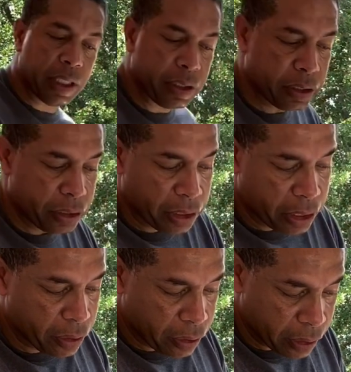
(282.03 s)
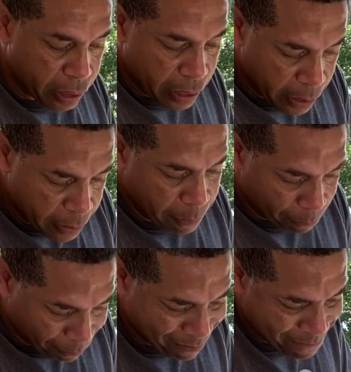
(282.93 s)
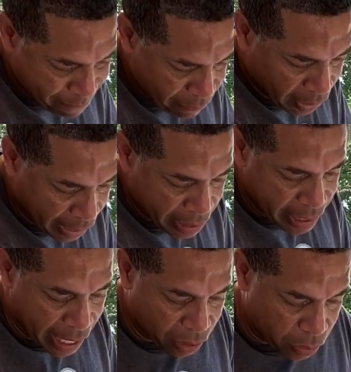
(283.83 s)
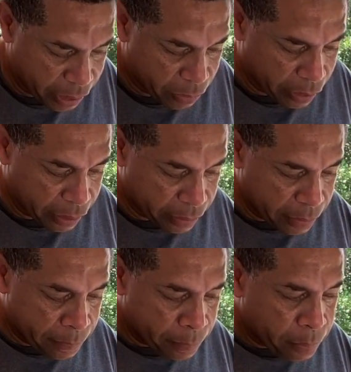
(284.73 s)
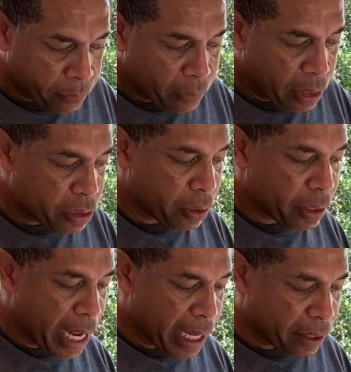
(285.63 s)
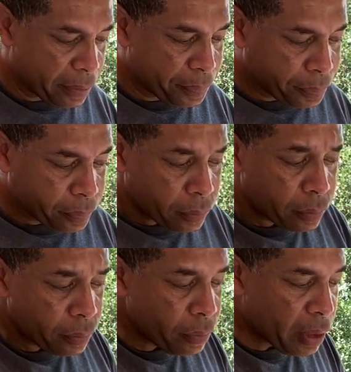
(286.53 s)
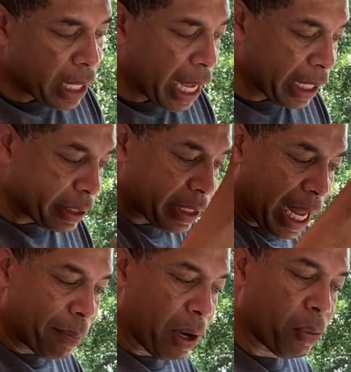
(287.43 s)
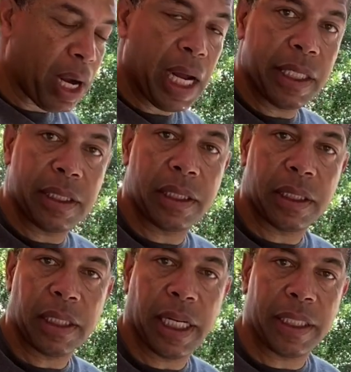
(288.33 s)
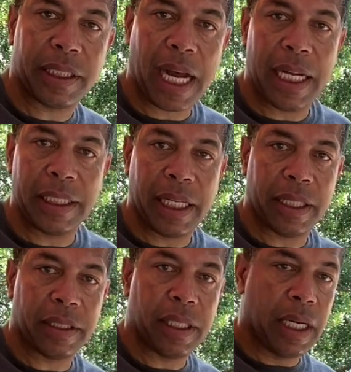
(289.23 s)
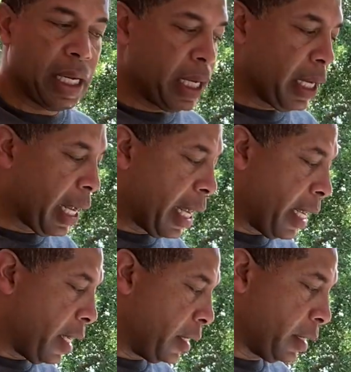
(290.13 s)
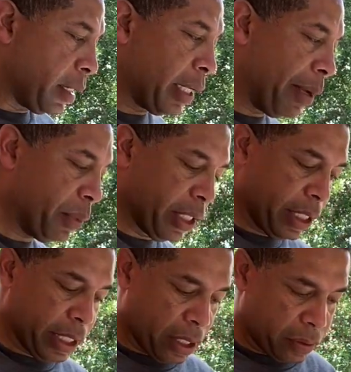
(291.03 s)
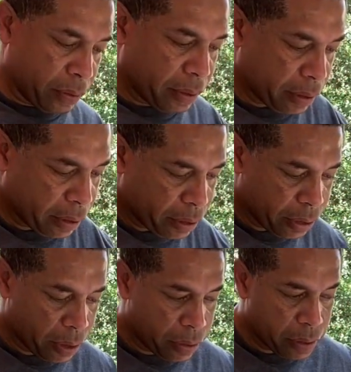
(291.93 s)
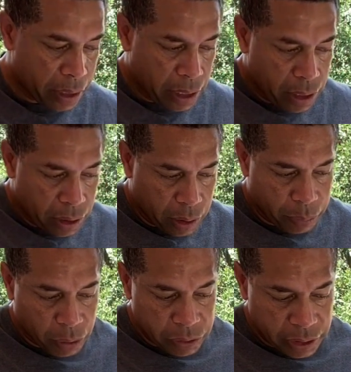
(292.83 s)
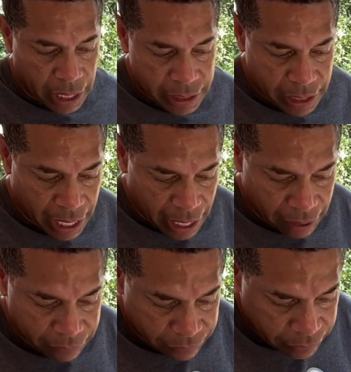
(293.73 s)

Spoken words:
this is secure and that's not going anywhere. So now I can slide my rods inside there and I'm good to go. So on both sides, I have